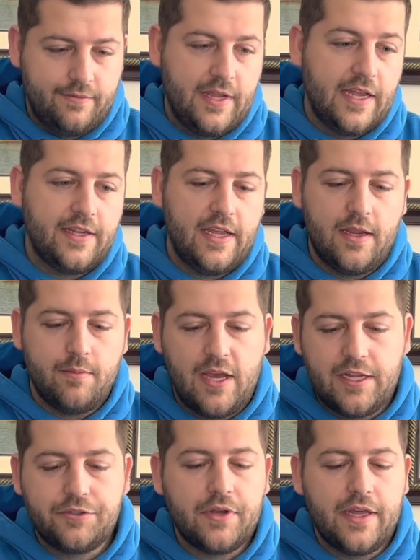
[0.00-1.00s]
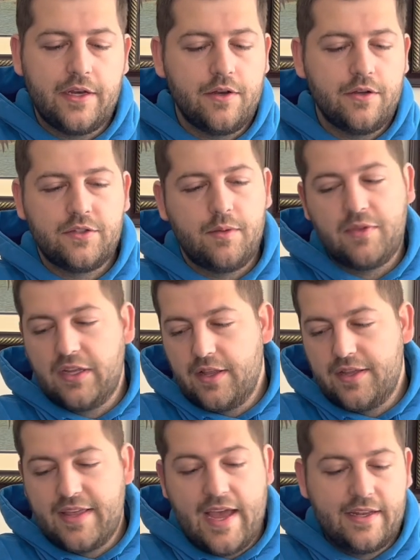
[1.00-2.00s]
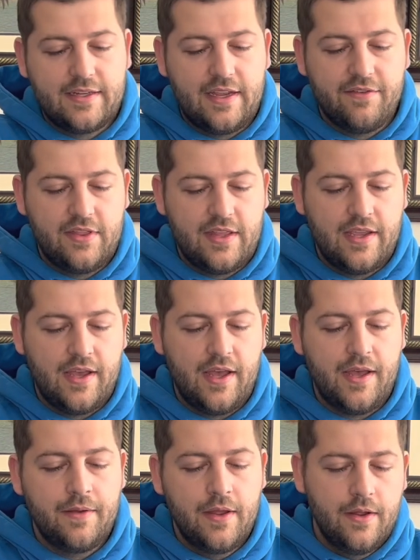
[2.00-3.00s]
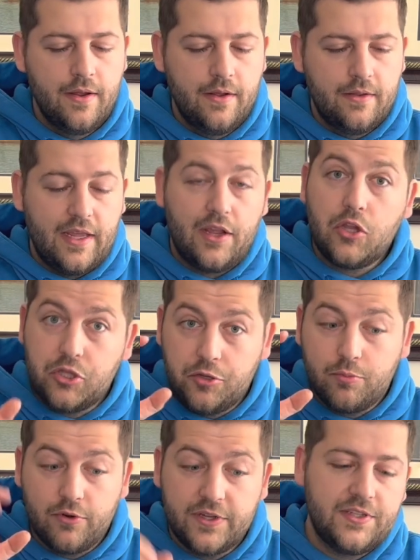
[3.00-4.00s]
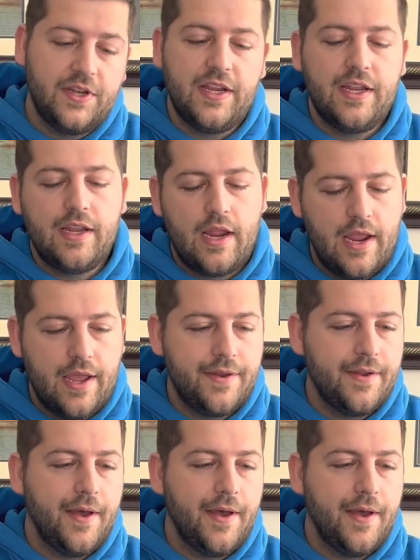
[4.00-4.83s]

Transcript: titanium nitride or something like that to give it the like lubricity and